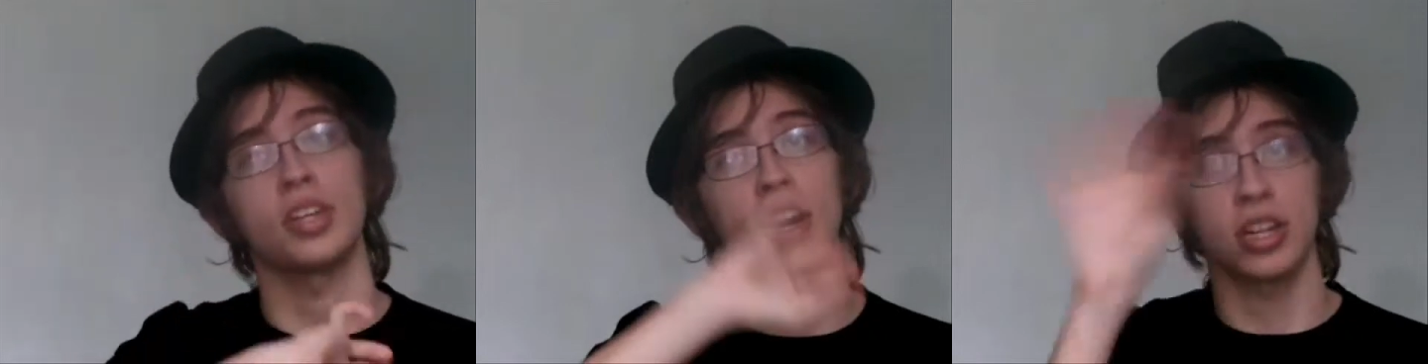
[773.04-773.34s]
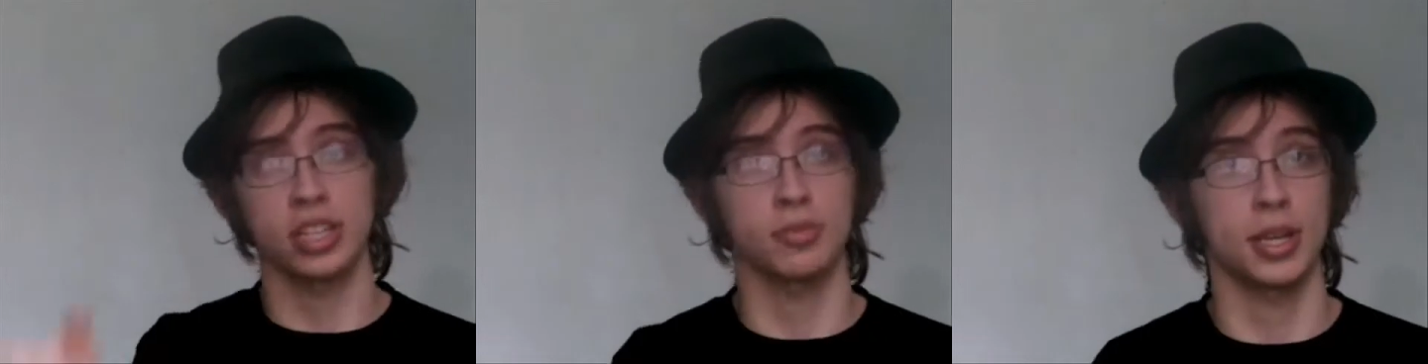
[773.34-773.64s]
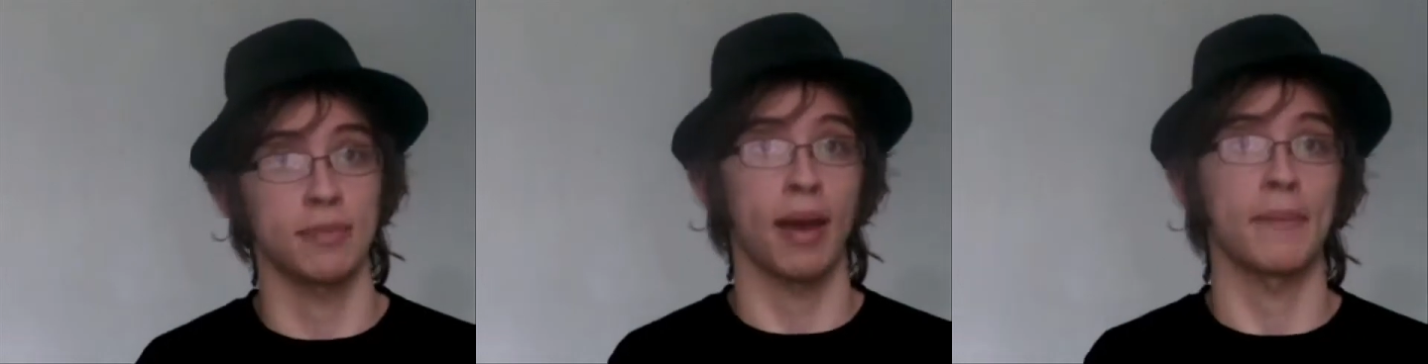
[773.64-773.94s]
returning
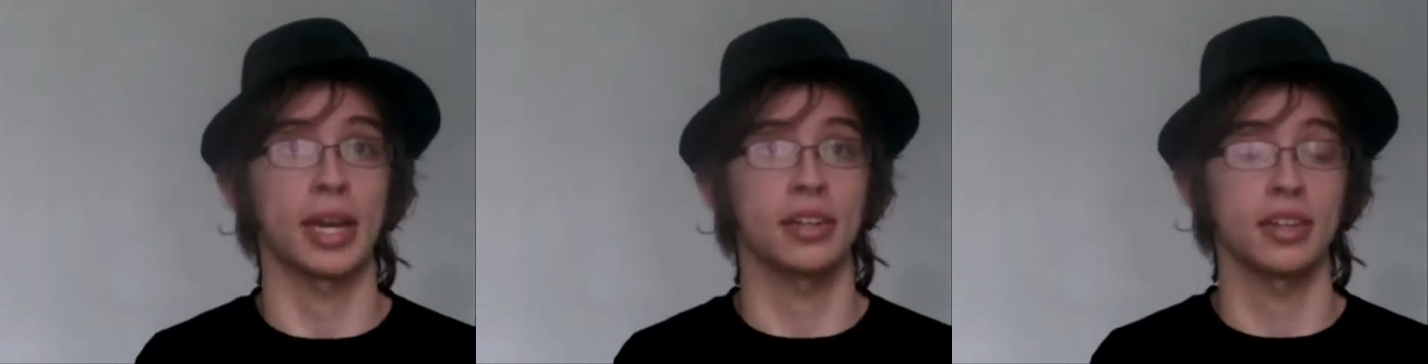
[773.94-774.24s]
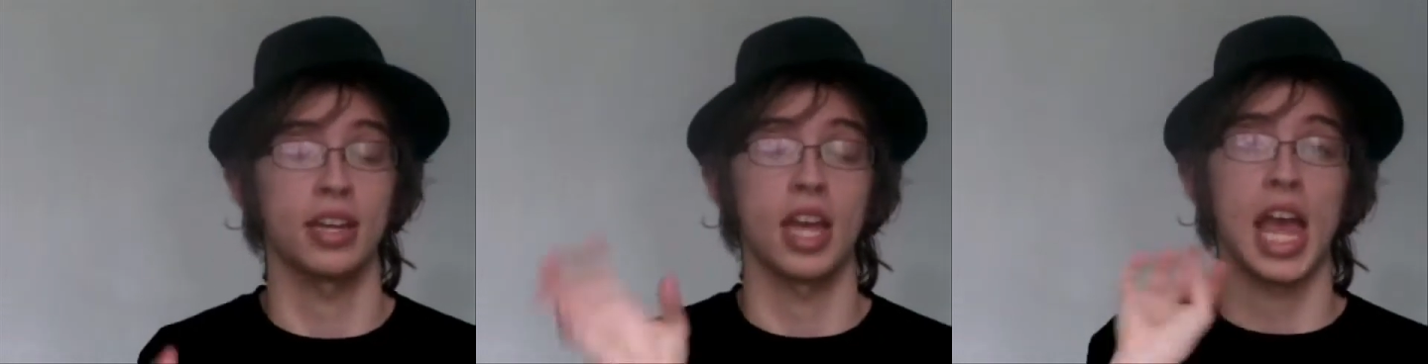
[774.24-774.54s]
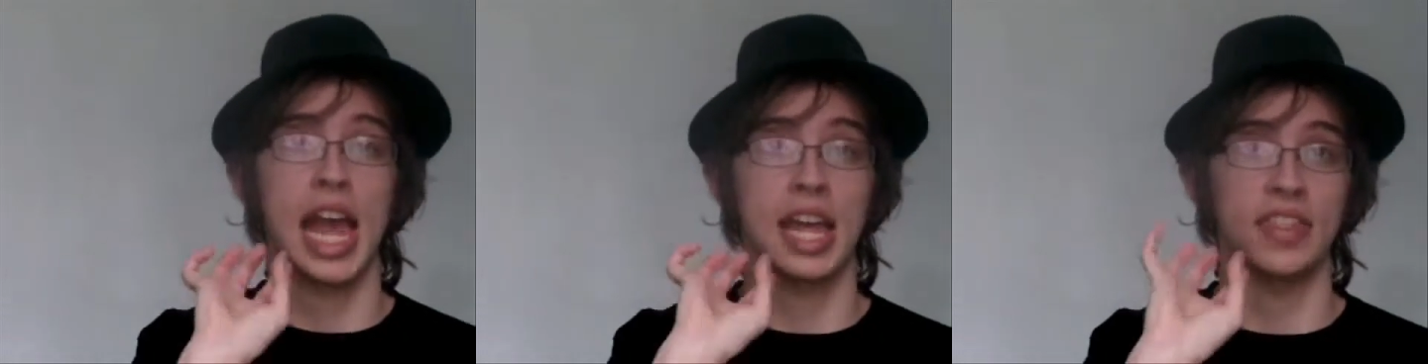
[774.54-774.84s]
to being Batman,
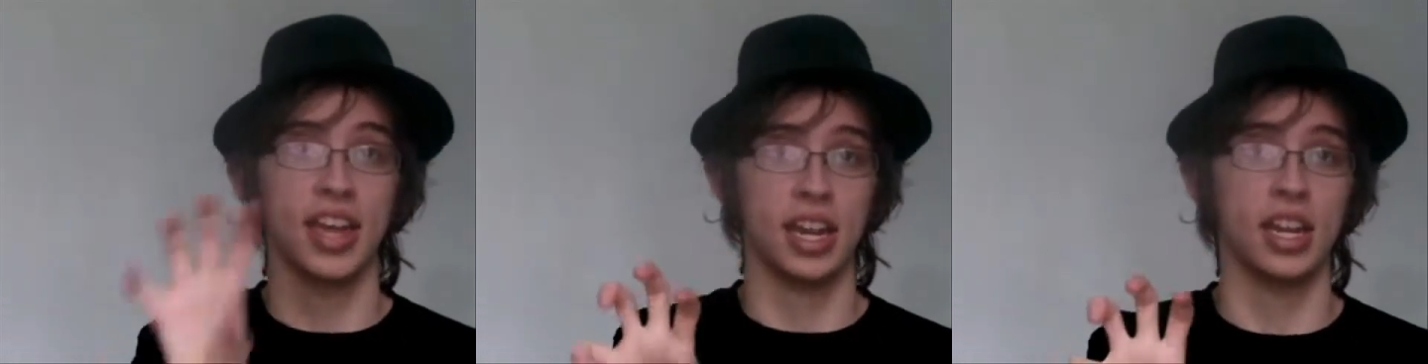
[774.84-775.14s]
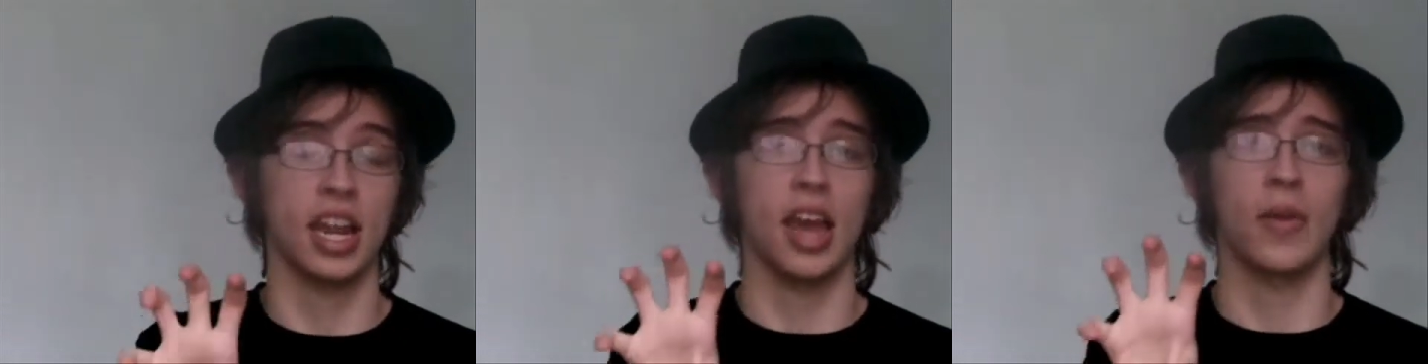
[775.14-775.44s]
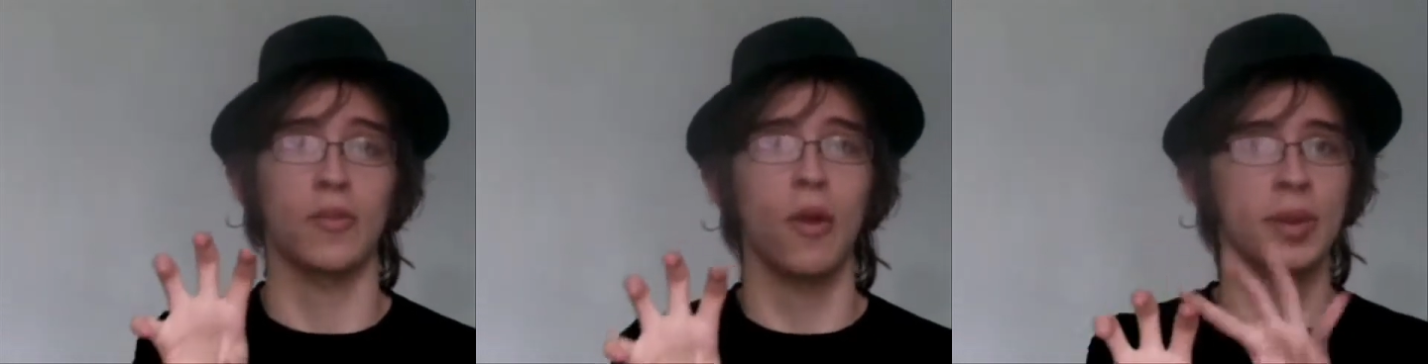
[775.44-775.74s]
and then
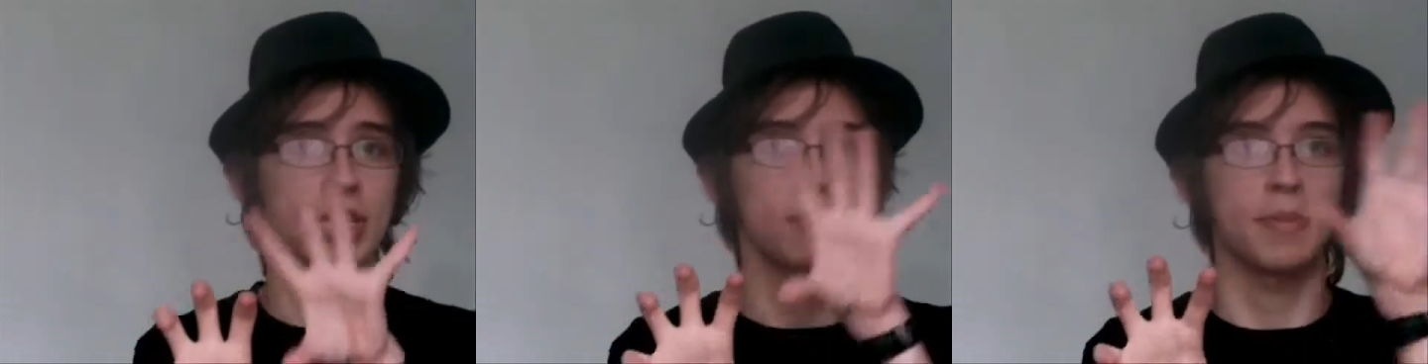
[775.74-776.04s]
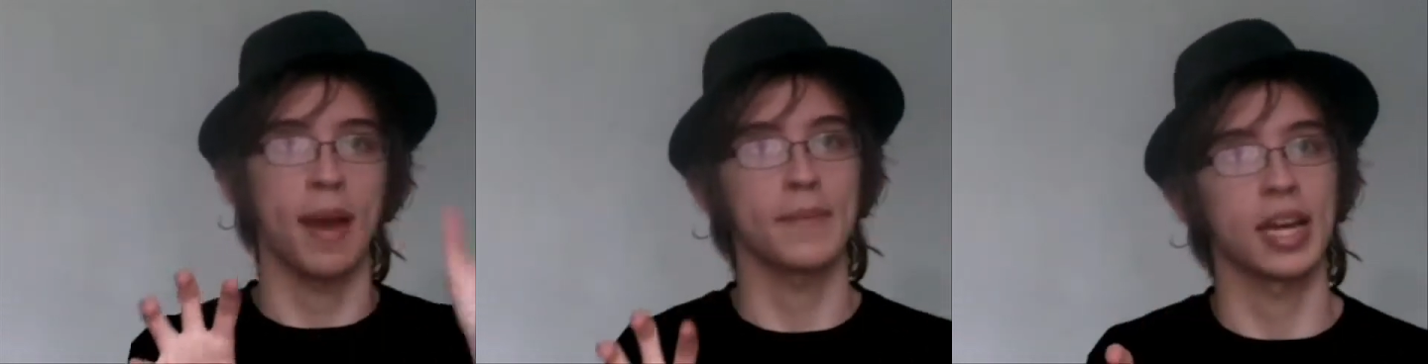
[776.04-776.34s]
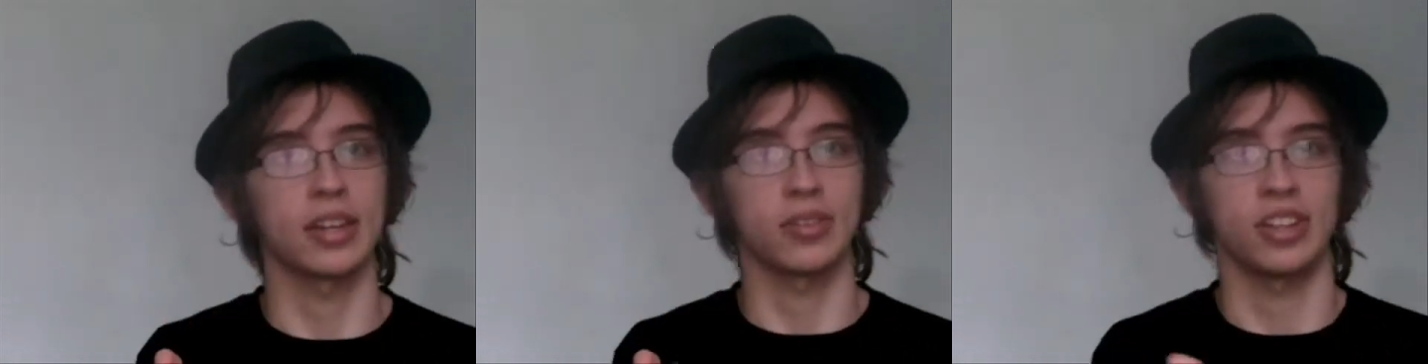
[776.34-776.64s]
allowing Robin to be
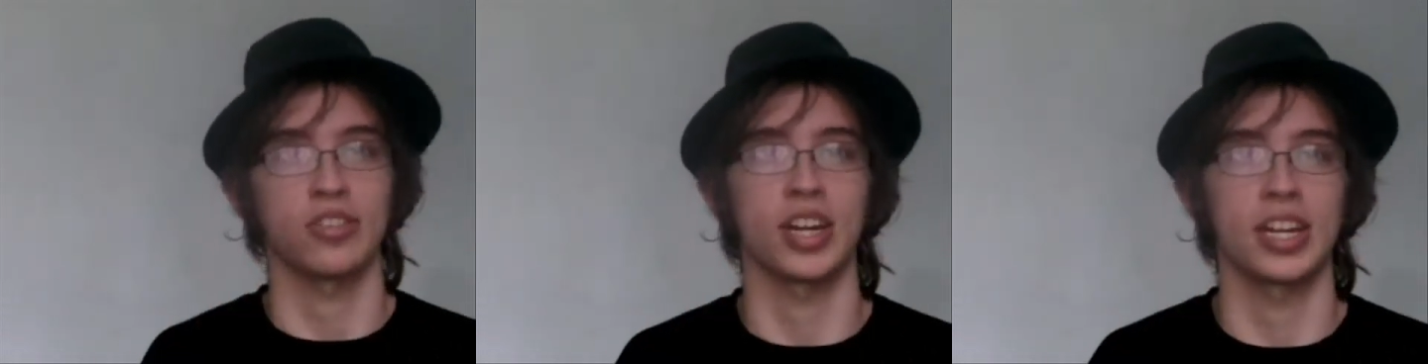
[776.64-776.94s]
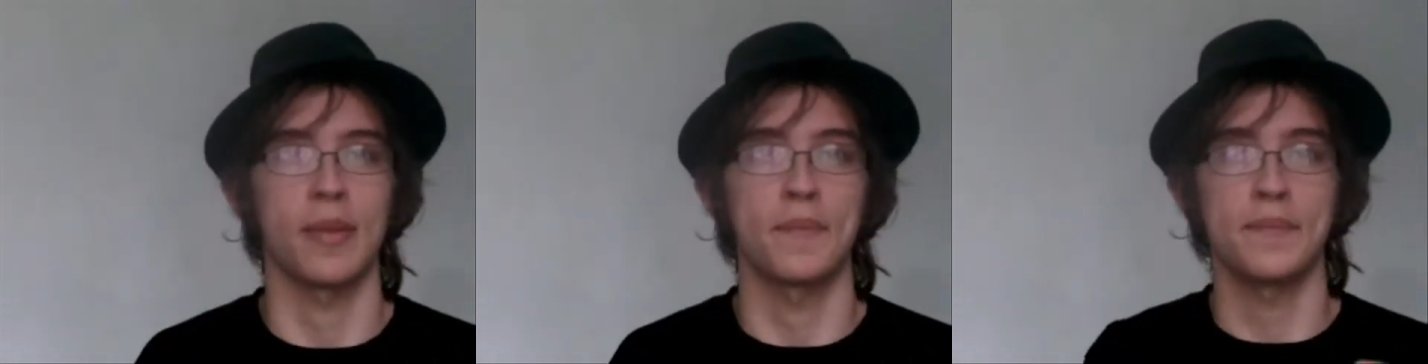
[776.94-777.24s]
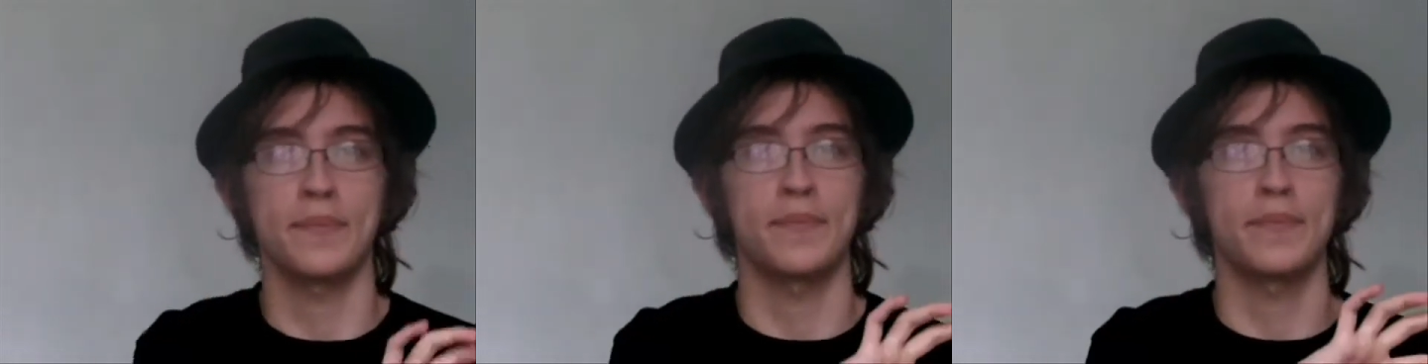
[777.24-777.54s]
Batman, and created
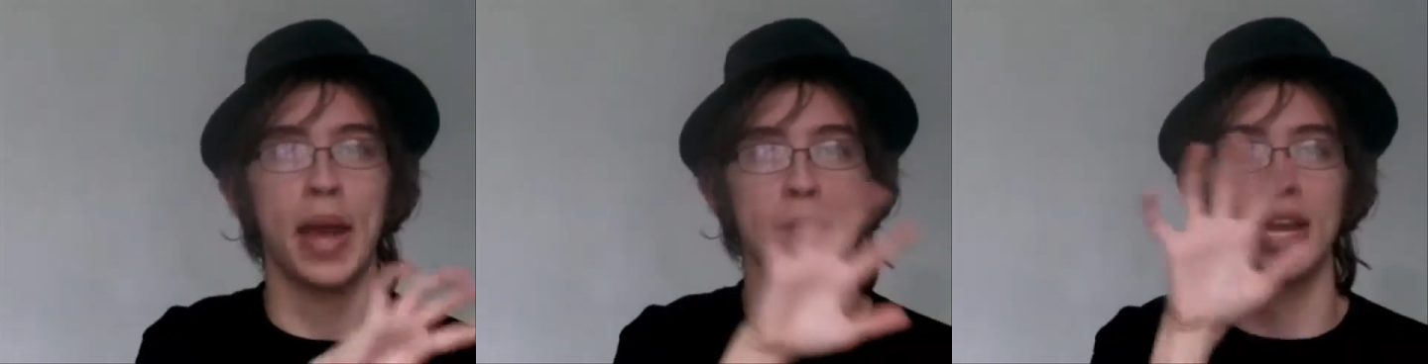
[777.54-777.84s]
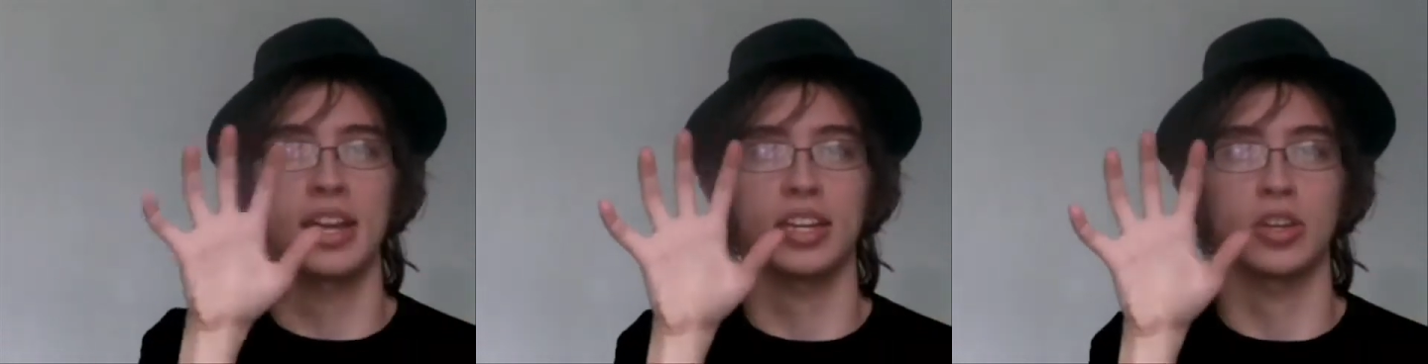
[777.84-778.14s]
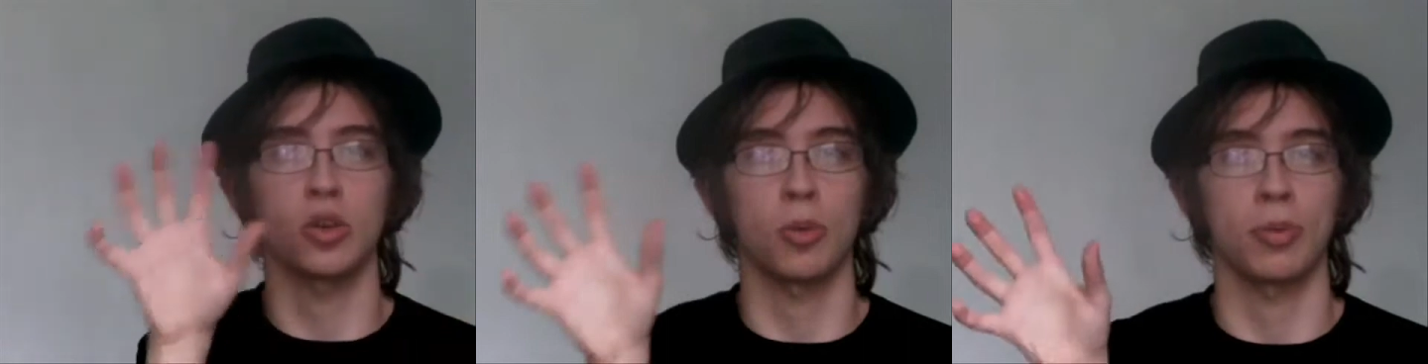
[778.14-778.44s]
Batman
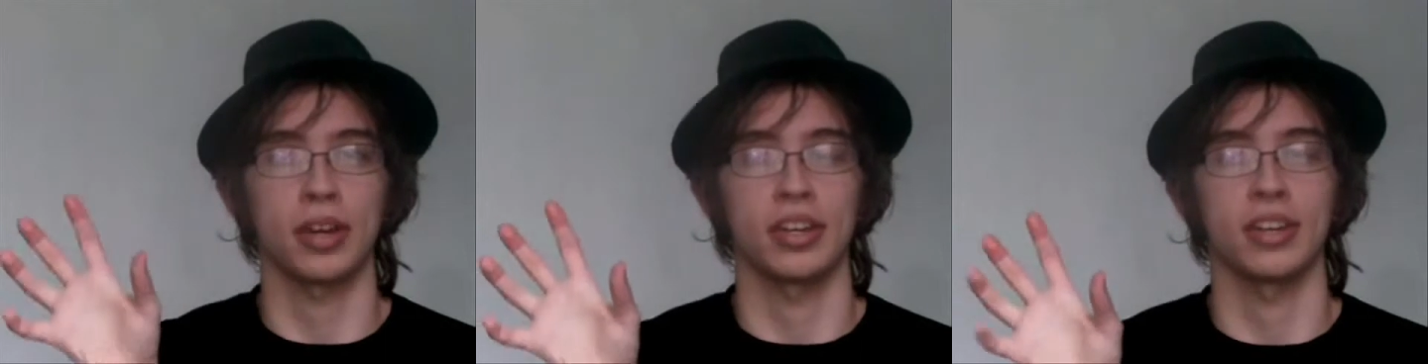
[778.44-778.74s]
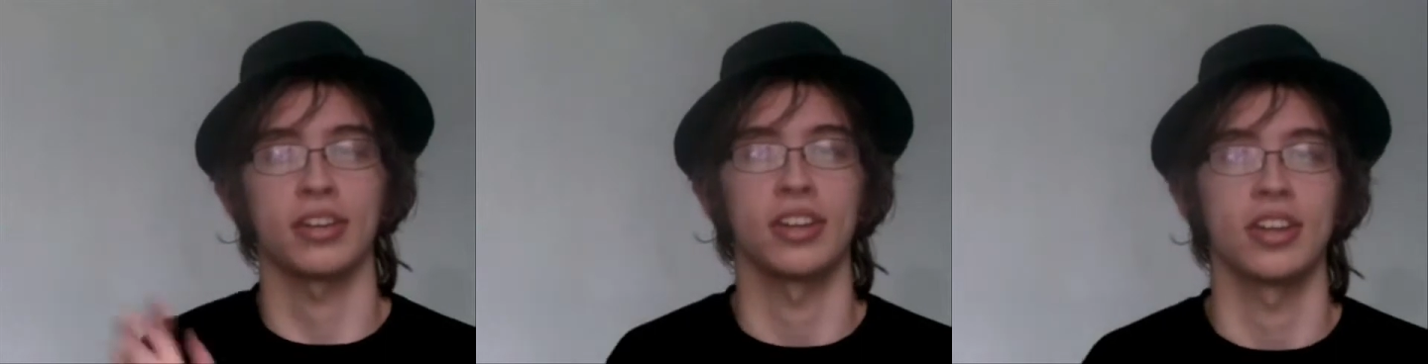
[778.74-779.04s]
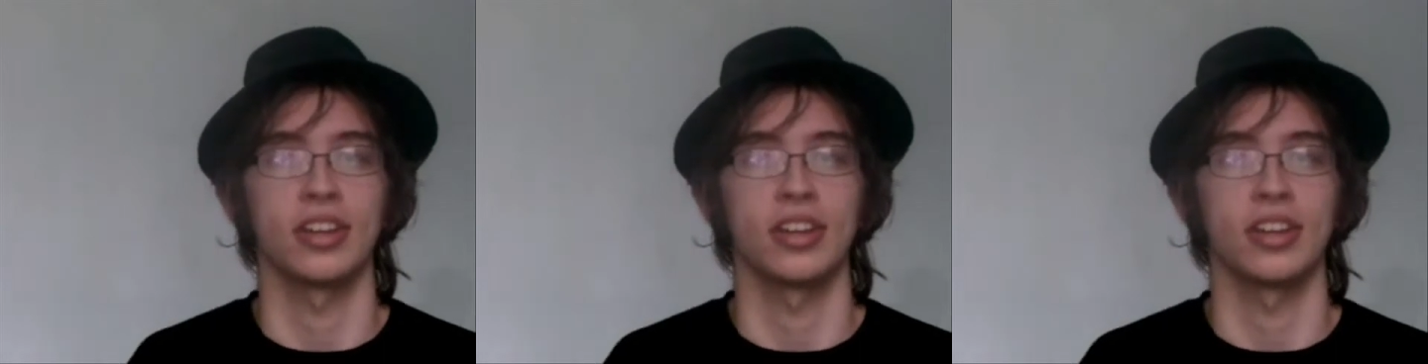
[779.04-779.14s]
Incorporated,